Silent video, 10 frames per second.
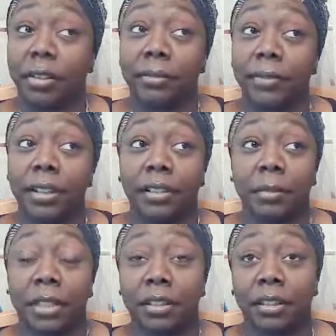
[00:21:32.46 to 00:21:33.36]
advice,
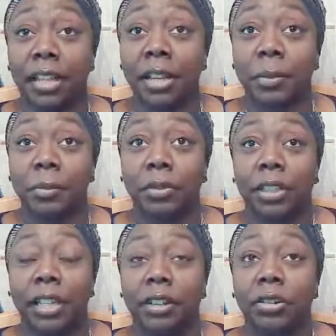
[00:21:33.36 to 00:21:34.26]
because a lot of people are
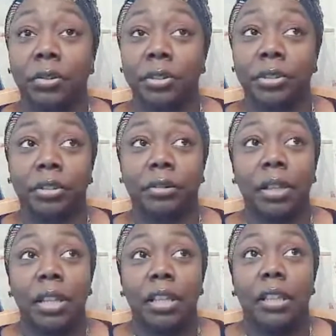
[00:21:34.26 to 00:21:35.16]
like, oh,
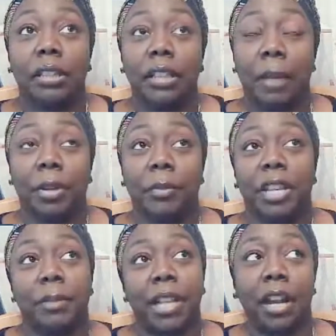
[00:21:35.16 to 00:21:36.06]
I'm going to
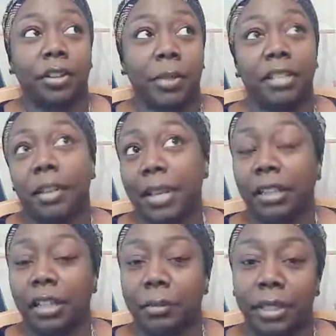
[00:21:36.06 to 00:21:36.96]
become a doctor because they make a
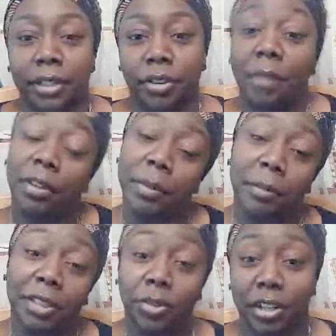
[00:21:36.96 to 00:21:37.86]
lot of money, or I'm going to
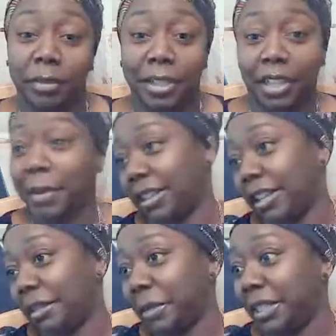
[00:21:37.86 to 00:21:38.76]
become a lawyer because they make a
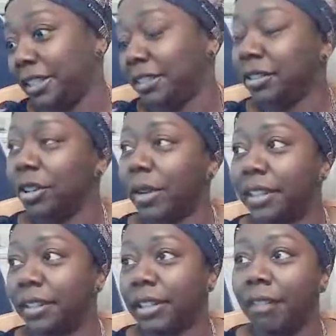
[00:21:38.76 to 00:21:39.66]
lot of money,
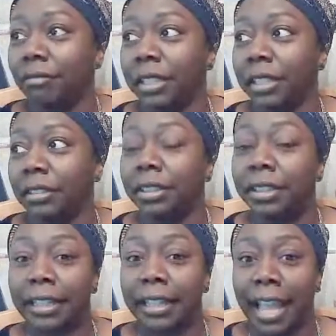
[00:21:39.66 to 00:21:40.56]
and they're not really
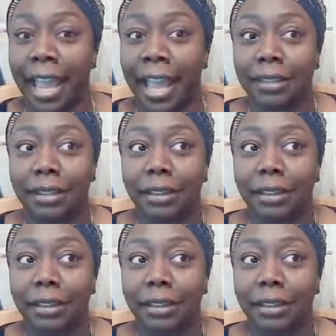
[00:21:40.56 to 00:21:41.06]
looking at